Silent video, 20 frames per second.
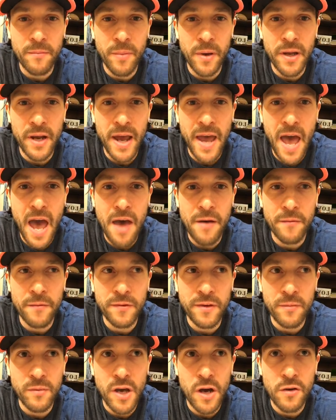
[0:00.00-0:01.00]
but I have
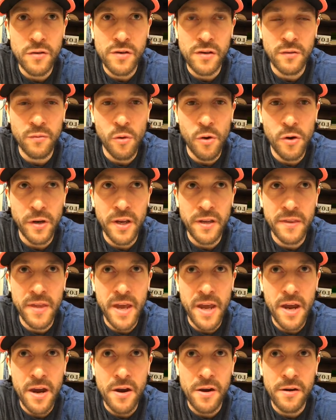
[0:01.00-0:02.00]
some coaches working
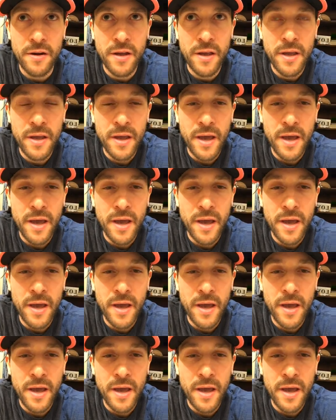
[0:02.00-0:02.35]
there,